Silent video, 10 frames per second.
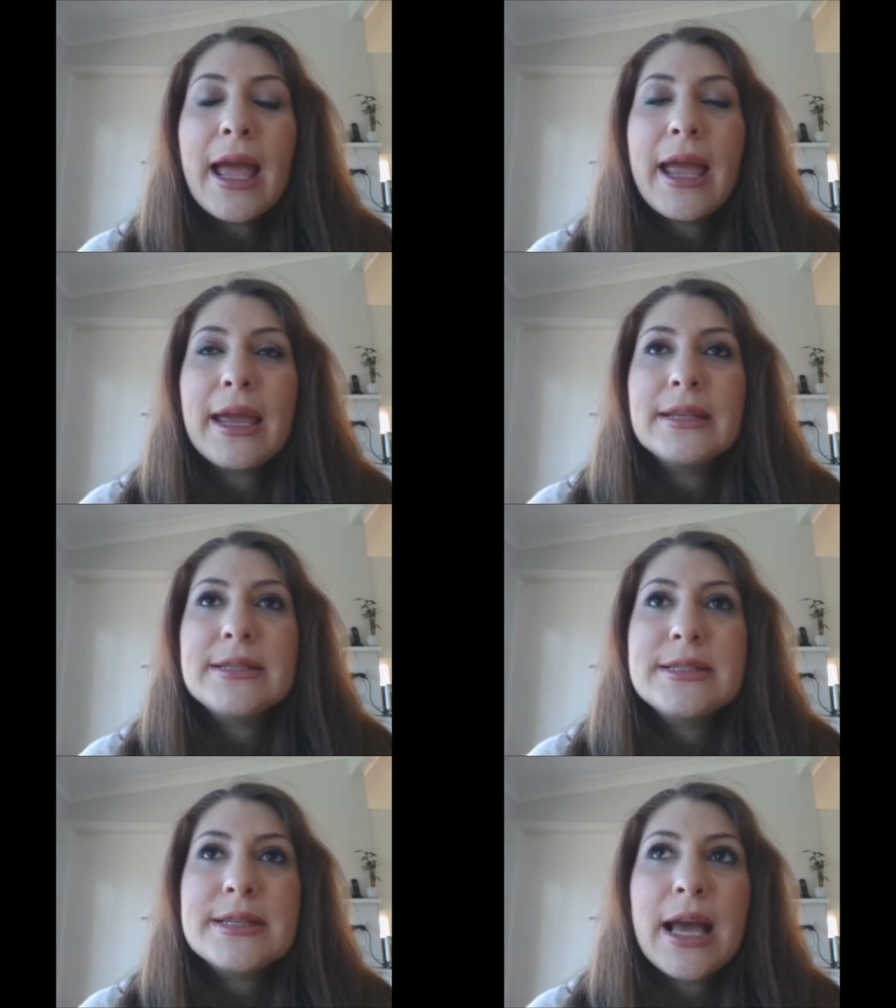
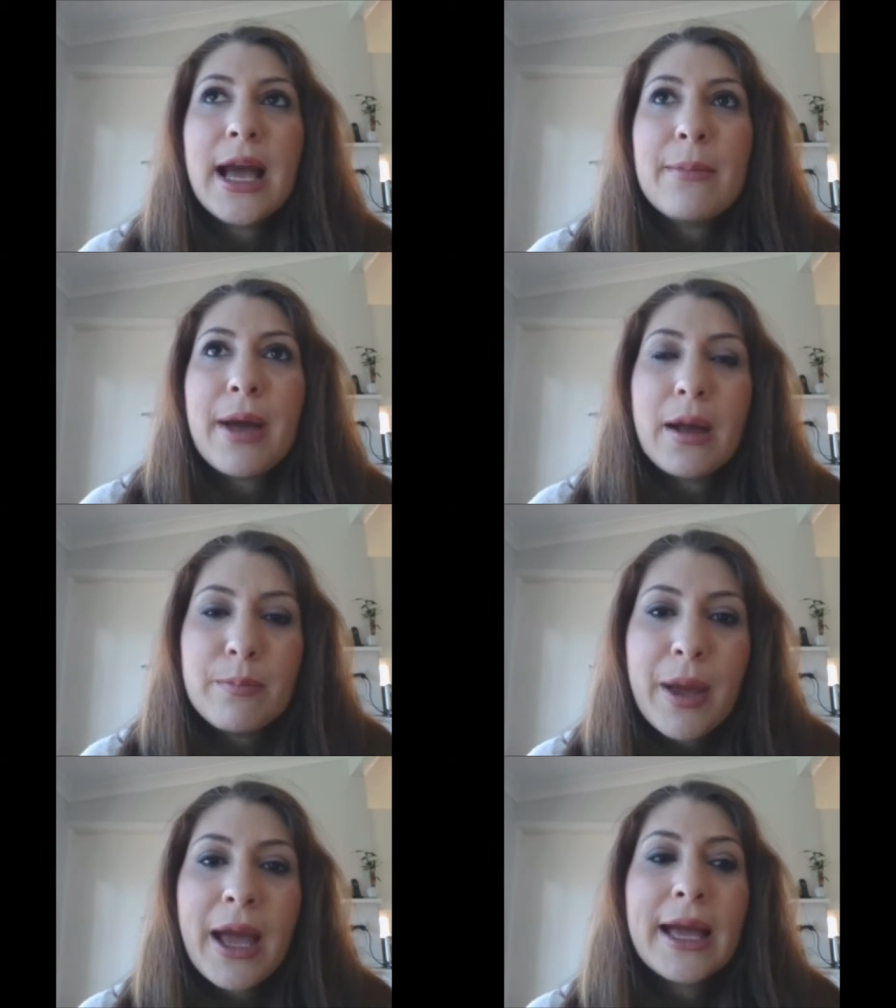and
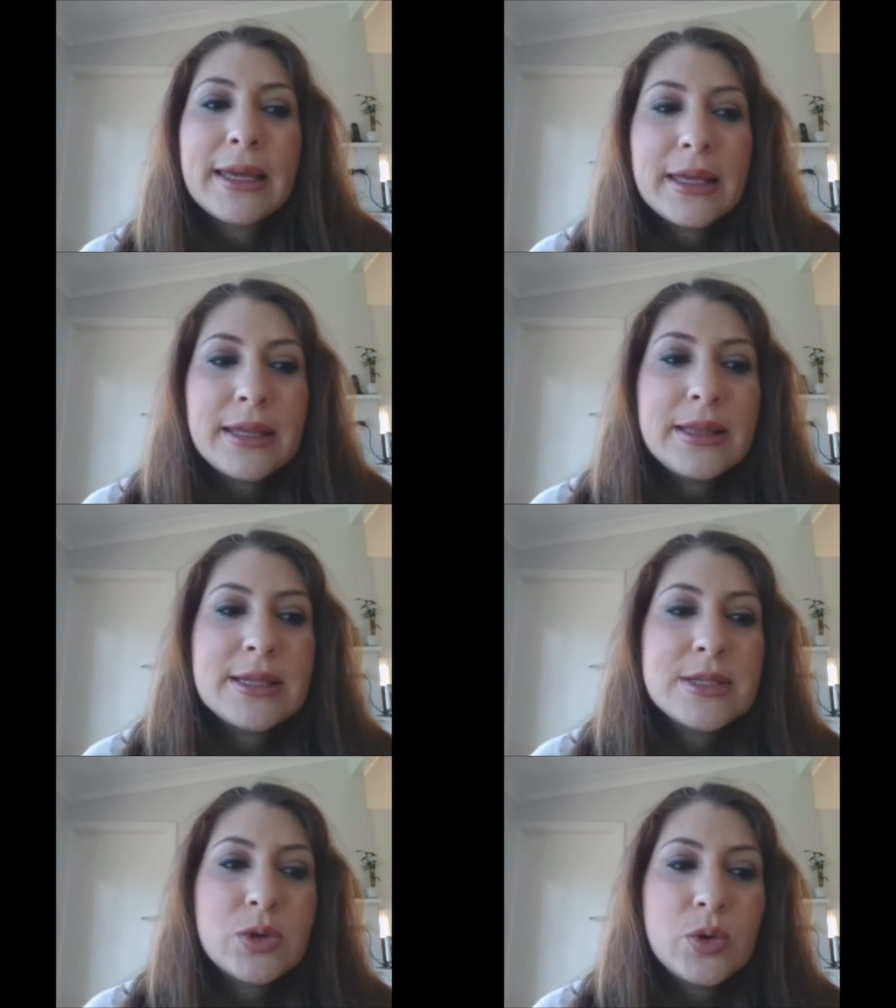unpack in
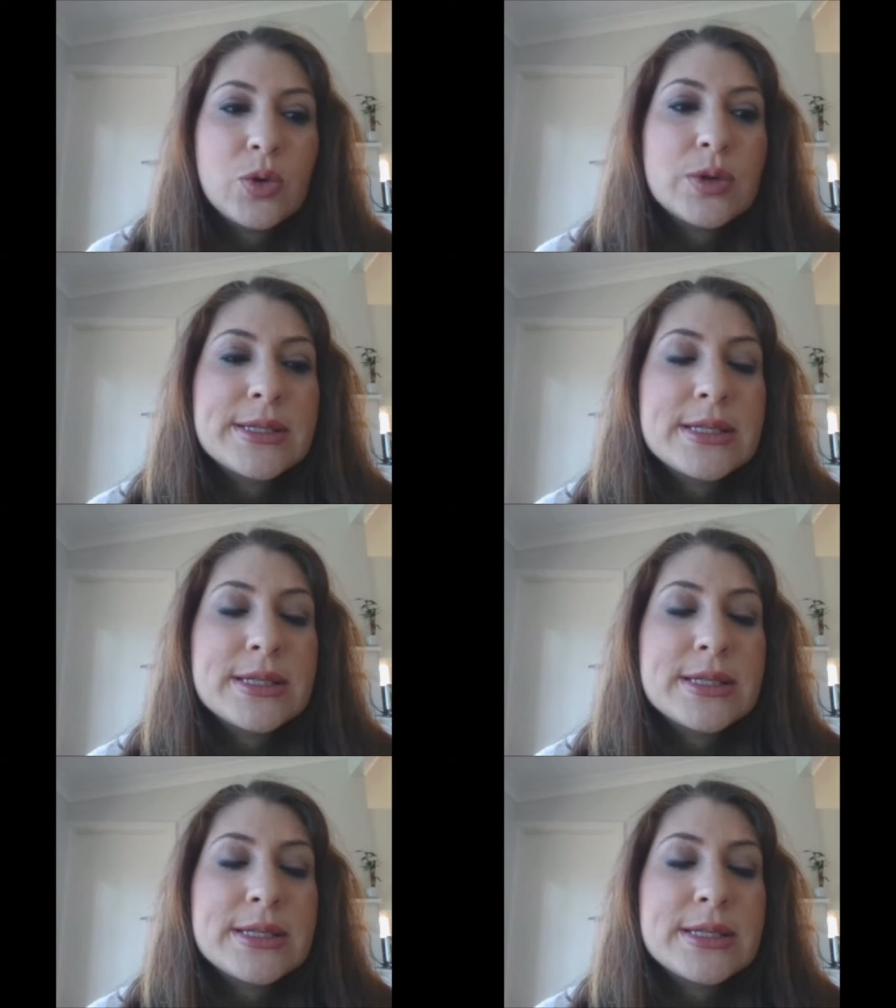this course.